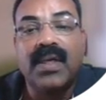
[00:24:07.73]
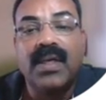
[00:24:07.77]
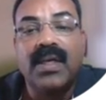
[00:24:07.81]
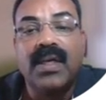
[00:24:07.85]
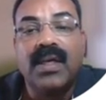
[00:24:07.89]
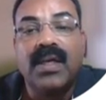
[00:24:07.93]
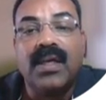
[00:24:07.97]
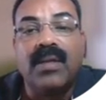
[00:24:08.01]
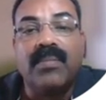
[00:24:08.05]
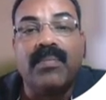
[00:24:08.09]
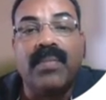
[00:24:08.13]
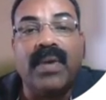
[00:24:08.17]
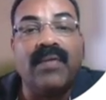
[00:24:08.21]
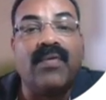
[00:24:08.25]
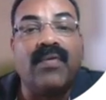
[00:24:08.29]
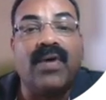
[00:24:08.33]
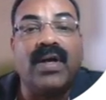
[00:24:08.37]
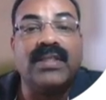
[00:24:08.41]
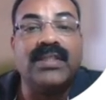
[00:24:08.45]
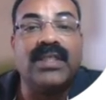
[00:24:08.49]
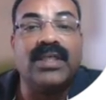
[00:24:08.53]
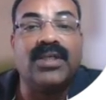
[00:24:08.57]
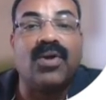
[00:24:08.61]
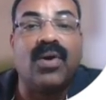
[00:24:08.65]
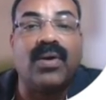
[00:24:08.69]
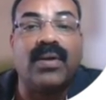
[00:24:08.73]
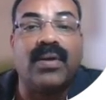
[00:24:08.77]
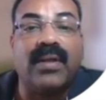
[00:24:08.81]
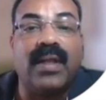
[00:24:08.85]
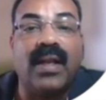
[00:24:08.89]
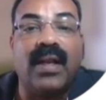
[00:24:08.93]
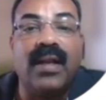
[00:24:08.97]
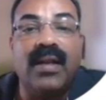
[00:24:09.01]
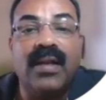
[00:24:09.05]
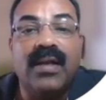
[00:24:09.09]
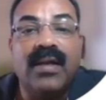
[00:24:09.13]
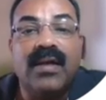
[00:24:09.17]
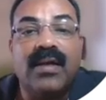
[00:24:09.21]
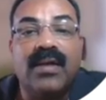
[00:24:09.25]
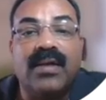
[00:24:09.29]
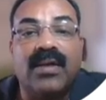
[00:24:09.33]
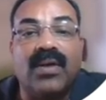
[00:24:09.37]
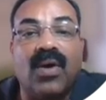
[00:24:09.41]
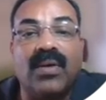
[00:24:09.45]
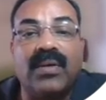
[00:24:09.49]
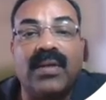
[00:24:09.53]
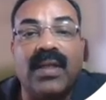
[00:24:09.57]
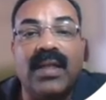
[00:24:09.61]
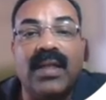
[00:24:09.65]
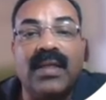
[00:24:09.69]
But what is the total?
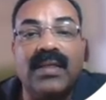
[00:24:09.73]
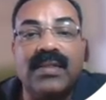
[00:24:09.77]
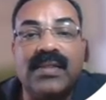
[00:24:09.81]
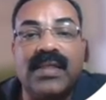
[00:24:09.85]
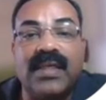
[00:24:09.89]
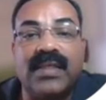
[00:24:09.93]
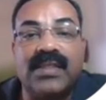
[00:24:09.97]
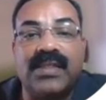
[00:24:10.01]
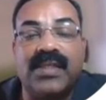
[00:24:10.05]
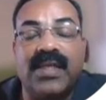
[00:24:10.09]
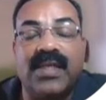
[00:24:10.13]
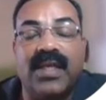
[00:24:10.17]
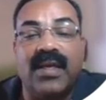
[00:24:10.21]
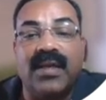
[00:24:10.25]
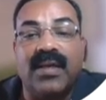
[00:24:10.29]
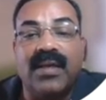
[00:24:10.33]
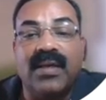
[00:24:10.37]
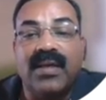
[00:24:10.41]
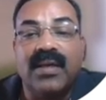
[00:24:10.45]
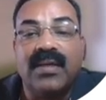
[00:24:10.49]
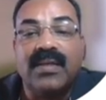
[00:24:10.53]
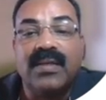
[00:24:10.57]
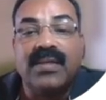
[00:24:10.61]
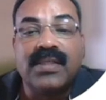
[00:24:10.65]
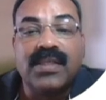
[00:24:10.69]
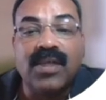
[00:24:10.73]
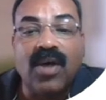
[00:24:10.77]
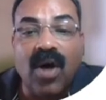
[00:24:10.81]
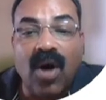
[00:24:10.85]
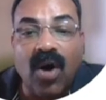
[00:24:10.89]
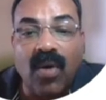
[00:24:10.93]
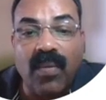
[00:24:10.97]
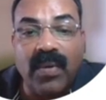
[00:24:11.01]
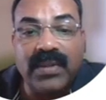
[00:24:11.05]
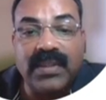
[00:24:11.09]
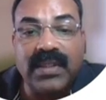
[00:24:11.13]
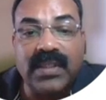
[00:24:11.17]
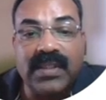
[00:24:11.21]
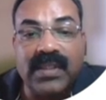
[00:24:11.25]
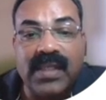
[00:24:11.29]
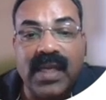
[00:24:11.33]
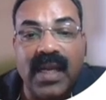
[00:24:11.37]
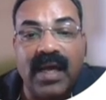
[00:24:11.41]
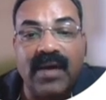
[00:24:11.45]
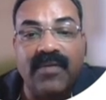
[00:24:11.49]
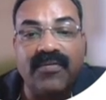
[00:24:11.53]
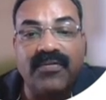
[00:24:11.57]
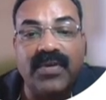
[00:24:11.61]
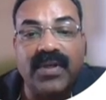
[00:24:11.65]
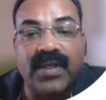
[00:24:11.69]
Total is 60. So how much is
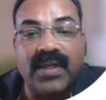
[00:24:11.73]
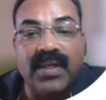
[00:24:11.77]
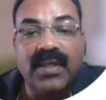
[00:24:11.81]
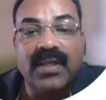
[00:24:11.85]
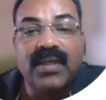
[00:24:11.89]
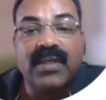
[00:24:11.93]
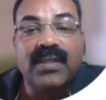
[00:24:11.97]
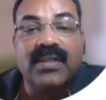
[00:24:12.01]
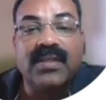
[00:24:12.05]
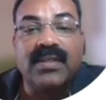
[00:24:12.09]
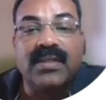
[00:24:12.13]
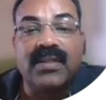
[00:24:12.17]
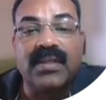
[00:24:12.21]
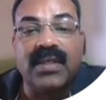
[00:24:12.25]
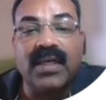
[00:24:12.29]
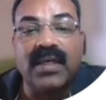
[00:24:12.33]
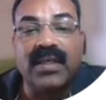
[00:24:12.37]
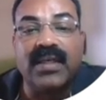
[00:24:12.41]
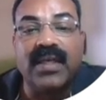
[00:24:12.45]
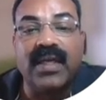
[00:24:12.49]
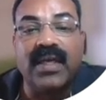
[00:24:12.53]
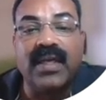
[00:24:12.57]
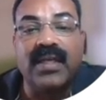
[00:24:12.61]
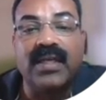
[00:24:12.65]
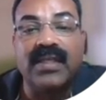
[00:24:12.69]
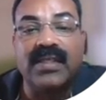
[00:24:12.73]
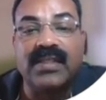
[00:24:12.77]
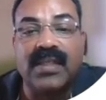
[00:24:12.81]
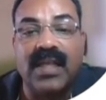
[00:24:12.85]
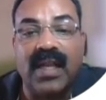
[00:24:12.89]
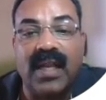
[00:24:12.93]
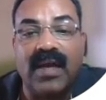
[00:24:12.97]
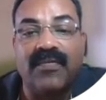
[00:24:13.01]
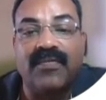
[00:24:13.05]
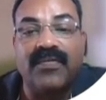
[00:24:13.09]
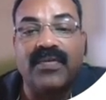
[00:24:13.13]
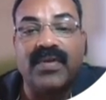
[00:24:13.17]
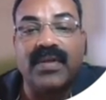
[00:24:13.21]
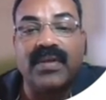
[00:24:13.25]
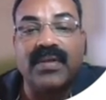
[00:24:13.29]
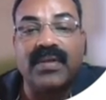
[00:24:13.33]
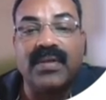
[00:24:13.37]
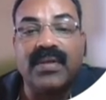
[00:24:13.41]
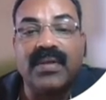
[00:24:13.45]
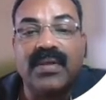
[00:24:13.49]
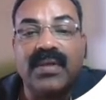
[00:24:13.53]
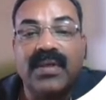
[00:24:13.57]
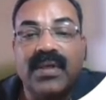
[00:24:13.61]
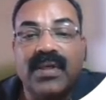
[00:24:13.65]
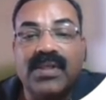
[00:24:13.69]
left? 13 is left.
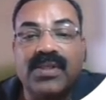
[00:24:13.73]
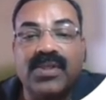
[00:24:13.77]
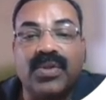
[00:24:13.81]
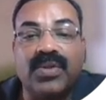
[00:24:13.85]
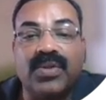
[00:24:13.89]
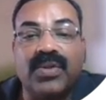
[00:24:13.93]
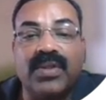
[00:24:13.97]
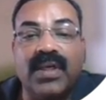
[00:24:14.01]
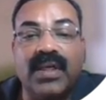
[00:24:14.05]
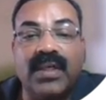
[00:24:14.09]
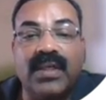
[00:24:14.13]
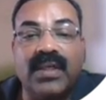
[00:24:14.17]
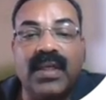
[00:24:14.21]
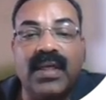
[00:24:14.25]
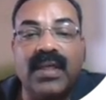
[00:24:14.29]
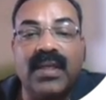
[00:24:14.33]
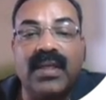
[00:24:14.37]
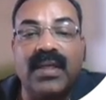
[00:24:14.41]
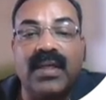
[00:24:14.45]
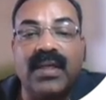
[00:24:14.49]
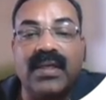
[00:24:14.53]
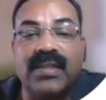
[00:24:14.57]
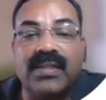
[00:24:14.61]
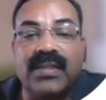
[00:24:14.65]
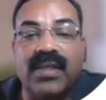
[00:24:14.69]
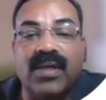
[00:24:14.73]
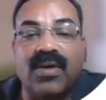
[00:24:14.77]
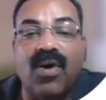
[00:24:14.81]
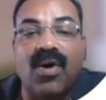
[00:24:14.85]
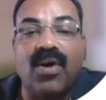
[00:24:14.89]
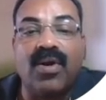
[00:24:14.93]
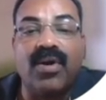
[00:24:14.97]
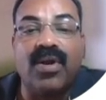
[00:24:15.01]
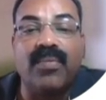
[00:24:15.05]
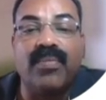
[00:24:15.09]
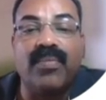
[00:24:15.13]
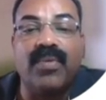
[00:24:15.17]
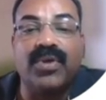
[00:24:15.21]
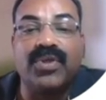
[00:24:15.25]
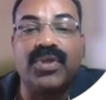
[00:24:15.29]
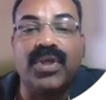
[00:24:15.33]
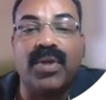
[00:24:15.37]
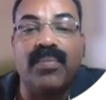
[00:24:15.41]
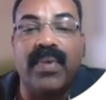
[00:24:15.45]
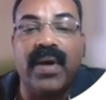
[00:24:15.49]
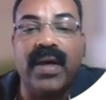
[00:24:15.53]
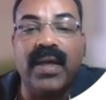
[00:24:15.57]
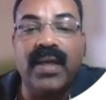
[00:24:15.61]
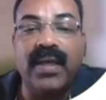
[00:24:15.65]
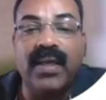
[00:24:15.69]
So 13 is the contribution
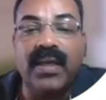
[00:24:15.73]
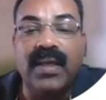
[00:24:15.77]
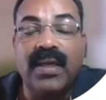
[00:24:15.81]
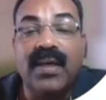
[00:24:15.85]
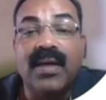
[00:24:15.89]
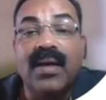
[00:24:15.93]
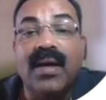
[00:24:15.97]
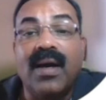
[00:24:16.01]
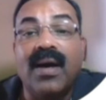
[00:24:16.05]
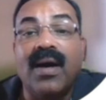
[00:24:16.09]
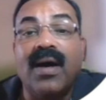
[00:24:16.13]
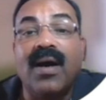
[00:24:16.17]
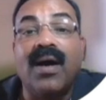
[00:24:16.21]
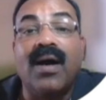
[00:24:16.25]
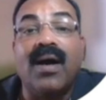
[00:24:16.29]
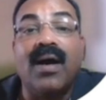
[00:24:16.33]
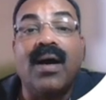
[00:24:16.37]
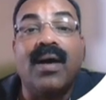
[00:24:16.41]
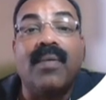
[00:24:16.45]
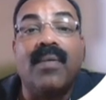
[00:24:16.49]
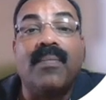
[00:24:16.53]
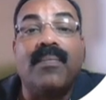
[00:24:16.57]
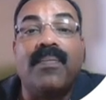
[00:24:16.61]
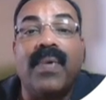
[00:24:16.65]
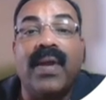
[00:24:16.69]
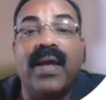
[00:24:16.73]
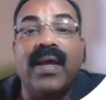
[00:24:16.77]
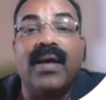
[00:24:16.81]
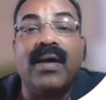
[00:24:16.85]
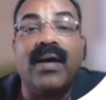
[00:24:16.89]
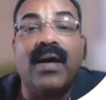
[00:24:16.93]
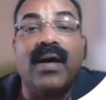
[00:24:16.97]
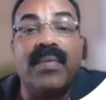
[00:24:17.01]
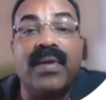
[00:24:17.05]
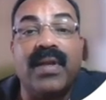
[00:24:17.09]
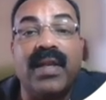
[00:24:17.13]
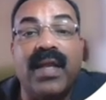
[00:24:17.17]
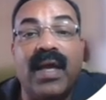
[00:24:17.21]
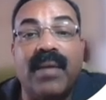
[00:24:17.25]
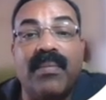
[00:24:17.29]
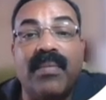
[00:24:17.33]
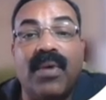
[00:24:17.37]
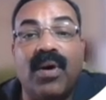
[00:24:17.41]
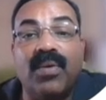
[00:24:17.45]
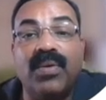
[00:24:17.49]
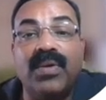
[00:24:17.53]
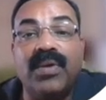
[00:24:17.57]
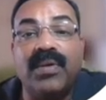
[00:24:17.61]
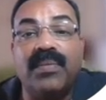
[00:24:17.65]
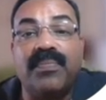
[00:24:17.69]
by
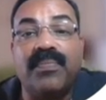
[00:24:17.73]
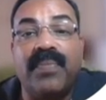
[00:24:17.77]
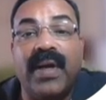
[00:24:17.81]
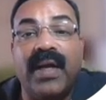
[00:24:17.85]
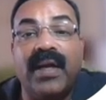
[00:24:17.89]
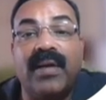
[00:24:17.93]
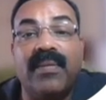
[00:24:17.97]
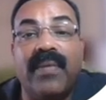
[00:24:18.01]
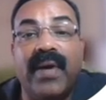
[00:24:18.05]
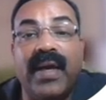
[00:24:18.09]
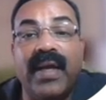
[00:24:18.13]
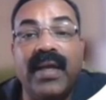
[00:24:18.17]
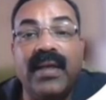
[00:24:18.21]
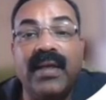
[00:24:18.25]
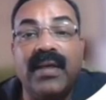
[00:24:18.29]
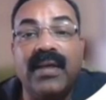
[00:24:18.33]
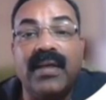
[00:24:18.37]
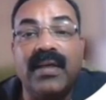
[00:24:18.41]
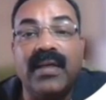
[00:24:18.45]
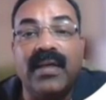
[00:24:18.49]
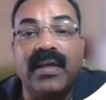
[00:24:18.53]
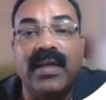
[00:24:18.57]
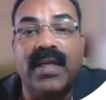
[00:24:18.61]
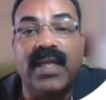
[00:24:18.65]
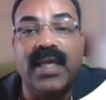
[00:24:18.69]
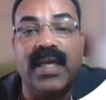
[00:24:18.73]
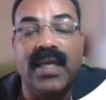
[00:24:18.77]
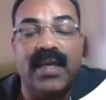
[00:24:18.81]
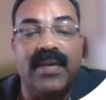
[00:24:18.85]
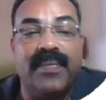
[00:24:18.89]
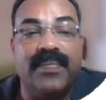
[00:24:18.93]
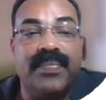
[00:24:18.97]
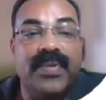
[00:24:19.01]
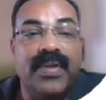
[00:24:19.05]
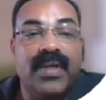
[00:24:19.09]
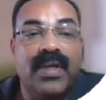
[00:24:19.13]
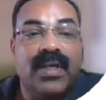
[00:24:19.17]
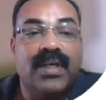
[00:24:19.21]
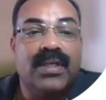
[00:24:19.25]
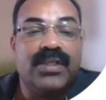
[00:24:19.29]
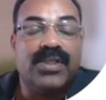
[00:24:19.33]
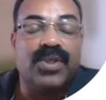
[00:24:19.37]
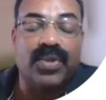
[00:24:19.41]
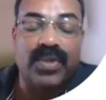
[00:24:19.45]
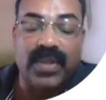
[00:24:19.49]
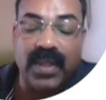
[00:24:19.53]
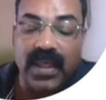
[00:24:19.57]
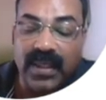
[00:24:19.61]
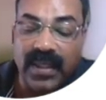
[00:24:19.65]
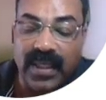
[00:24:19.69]
amount paid by D. So
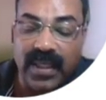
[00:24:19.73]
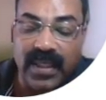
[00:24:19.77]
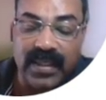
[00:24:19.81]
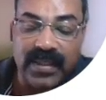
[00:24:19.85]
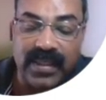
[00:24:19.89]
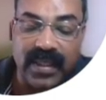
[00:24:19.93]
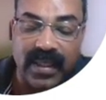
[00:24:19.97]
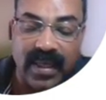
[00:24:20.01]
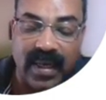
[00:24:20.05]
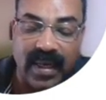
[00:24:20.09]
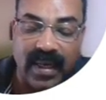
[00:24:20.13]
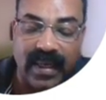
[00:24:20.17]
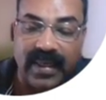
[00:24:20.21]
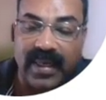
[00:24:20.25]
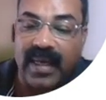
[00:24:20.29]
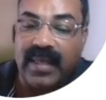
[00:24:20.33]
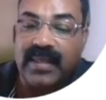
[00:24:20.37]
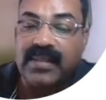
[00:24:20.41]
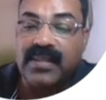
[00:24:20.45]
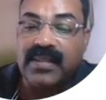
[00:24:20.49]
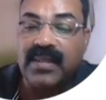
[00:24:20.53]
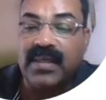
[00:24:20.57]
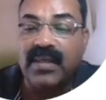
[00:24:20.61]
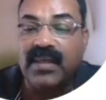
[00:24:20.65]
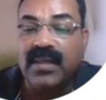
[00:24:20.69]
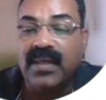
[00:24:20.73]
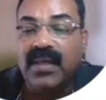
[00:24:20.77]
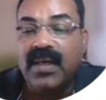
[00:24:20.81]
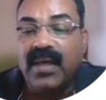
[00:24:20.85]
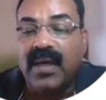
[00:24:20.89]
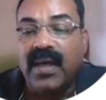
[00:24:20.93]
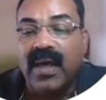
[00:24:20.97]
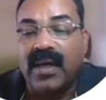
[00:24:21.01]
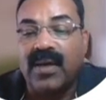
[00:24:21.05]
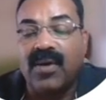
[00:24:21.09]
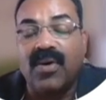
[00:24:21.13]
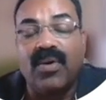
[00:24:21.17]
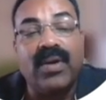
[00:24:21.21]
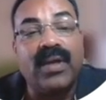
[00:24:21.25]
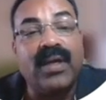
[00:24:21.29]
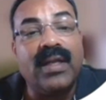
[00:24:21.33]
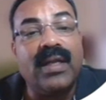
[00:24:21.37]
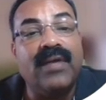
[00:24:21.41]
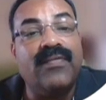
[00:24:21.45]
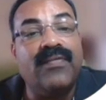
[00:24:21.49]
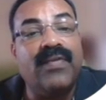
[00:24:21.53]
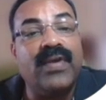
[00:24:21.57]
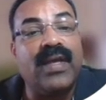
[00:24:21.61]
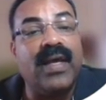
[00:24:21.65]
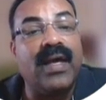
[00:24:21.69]
13 is the correct answer. Accordingly,
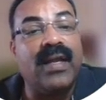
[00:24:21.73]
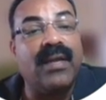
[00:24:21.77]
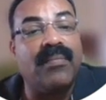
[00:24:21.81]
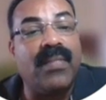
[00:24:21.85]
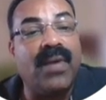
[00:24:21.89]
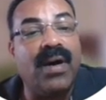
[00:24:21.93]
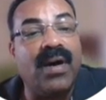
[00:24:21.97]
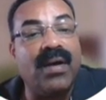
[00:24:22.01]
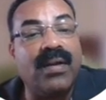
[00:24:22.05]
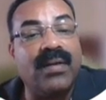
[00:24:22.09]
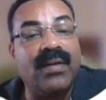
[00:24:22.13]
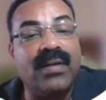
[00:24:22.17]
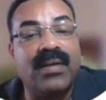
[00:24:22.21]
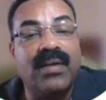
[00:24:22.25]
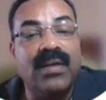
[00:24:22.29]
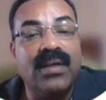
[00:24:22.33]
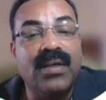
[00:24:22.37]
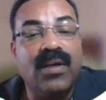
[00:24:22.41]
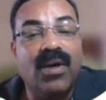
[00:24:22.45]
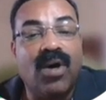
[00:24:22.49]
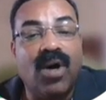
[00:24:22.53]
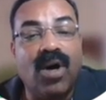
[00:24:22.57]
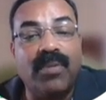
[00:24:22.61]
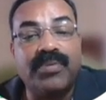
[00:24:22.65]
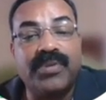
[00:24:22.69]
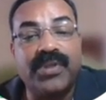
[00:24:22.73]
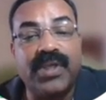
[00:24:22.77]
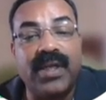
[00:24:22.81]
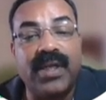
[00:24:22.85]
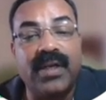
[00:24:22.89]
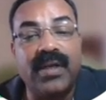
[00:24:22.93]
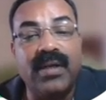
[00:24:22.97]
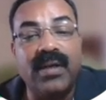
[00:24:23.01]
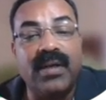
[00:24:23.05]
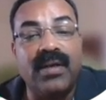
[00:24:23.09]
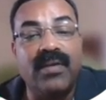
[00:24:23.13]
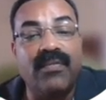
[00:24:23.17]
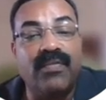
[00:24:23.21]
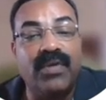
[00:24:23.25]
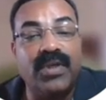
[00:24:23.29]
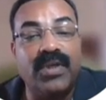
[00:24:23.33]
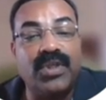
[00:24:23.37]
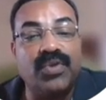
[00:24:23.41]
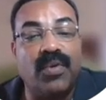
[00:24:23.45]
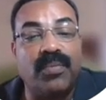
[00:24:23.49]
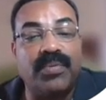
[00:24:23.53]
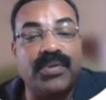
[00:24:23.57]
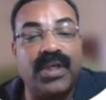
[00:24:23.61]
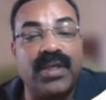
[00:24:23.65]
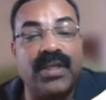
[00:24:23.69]
we can mark option. Which
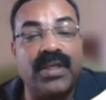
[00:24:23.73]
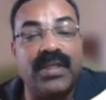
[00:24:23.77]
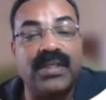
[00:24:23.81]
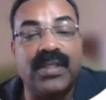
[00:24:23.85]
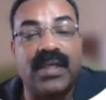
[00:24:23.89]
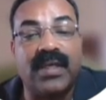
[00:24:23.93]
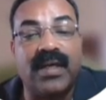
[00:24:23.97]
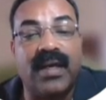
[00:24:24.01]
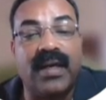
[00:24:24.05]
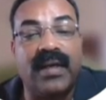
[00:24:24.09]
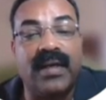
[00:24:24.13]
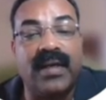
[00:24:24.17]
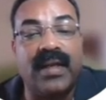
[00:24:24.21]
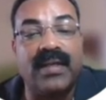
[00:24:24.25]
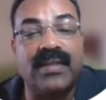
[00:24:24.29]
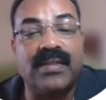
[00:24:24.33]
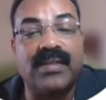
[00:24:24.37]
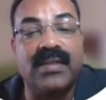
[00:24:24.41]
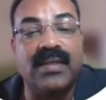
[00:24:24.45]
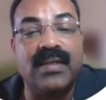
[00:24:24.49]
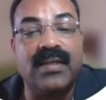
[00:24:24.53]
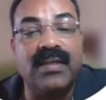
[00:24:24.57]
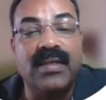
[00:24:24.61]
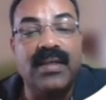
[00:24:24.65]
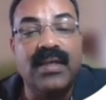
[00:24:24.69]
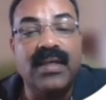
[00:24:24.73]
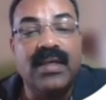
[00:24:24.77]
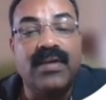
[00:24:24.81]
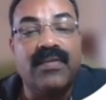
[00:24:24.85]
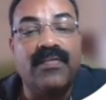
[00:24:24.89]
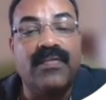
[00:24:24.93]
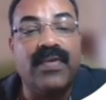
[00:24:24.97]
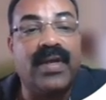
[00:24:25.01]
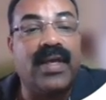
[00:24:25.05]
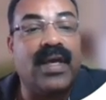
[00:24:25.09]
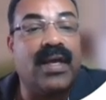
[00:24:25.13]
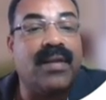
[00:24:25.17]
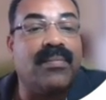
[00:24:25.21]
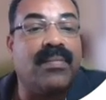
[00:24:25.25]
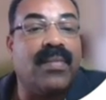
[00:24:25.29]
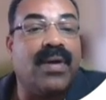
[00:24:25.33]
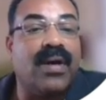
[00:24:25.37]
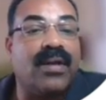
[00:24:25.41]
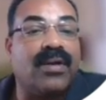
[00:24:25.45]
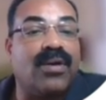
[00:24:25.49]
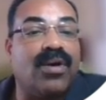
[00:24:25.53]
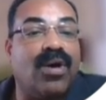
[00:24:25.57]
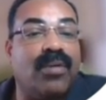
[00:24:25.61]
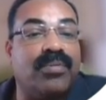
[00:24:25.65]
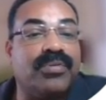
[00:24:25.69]
option is the correct answer? We can mark
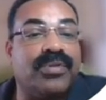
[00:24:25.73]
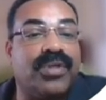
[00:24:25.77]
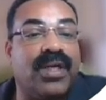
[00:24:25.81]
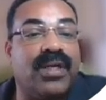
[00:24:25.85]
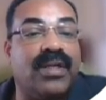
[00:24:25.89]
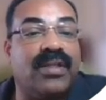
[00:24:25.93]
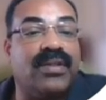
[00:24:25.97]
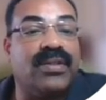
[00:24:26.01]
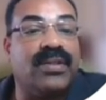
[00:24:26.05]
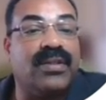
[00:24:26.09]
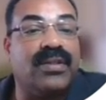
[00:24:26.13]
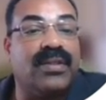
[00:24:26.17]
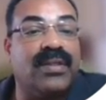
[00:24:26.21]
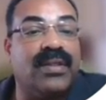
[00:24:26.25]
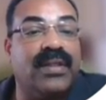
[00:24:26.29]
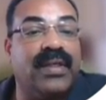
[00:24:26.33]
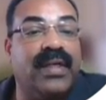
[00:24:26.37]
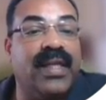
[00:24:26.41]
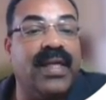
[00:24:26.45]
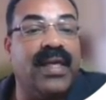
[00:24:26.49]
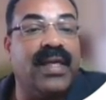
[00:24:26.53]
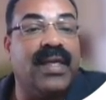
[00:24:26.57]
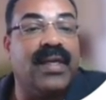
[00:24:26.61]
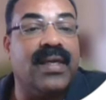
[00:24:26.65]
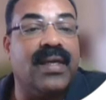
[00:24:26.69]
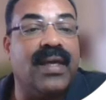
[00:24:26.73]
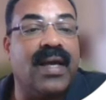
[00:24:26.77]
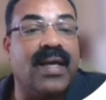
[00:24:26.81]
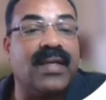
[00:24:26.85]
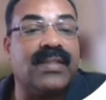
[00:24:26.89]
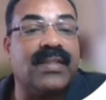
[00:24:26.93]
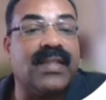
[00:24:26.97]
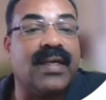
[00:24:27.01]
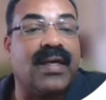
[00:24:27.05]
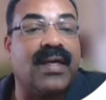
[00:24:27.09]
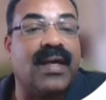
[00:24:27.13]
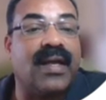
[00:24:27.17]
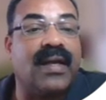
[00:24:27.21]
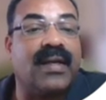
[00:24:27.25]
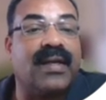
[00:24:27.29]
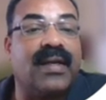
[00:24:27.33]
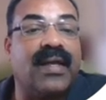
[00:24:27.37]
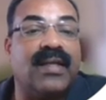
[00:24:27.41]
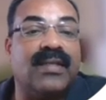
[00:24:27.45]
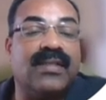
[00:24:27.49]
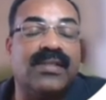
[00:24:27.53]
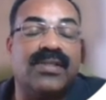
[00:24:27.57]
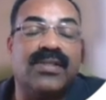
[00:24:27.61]
option D as the correct answer.